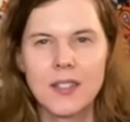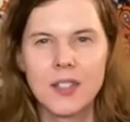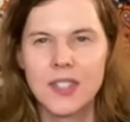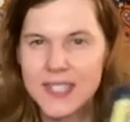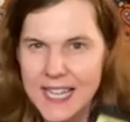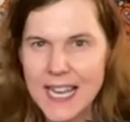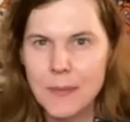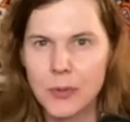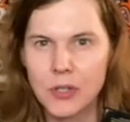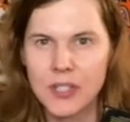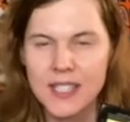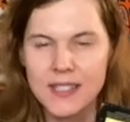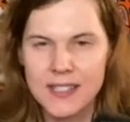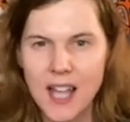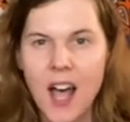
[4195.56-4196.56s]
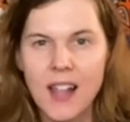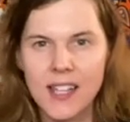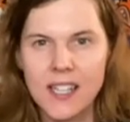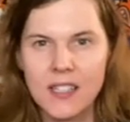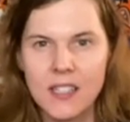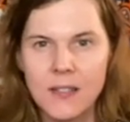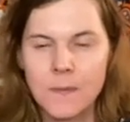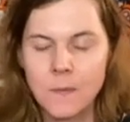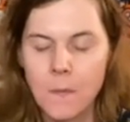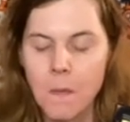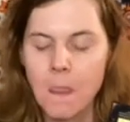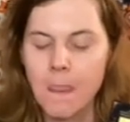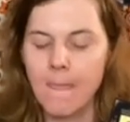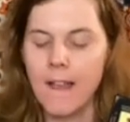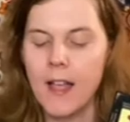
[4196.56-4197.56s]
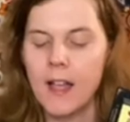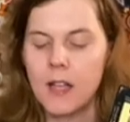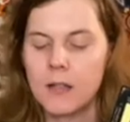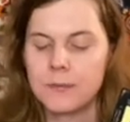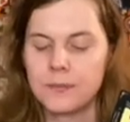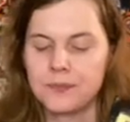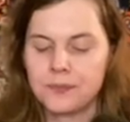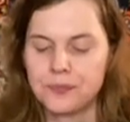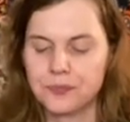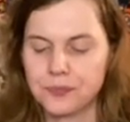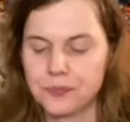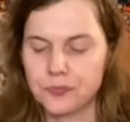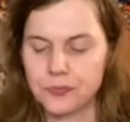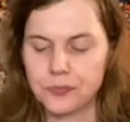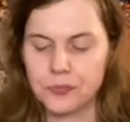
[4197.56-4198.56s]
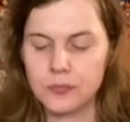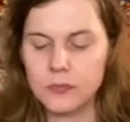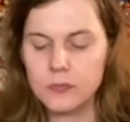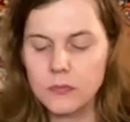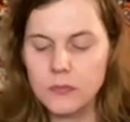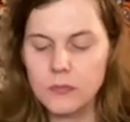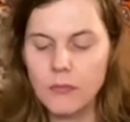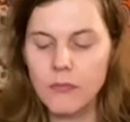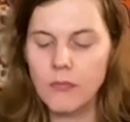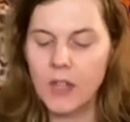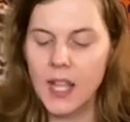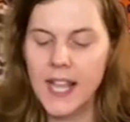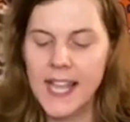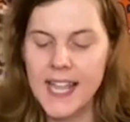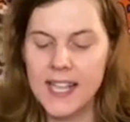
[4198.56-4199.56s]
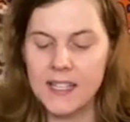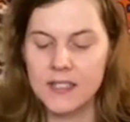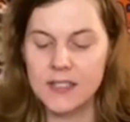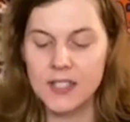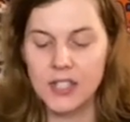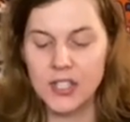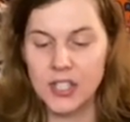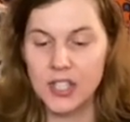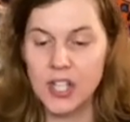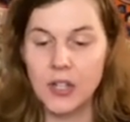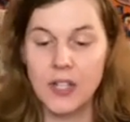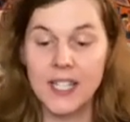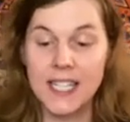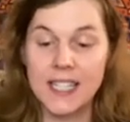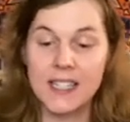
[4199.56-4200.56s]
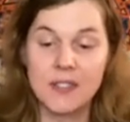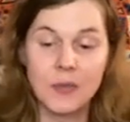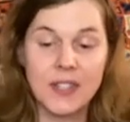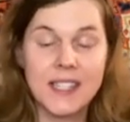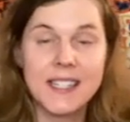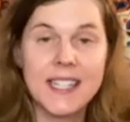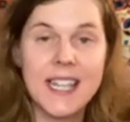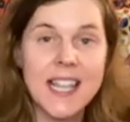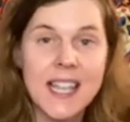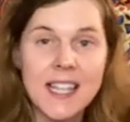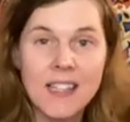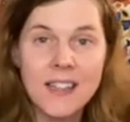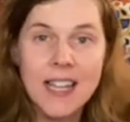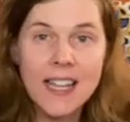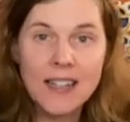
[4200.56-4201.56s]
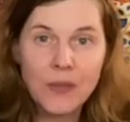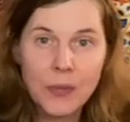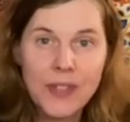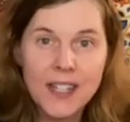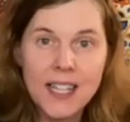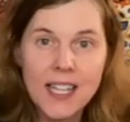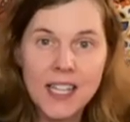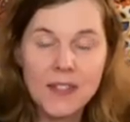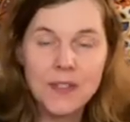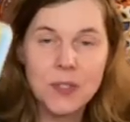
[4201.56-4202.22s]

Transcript: stable and solid. Um, and, you know, again, with this Yang and with the King of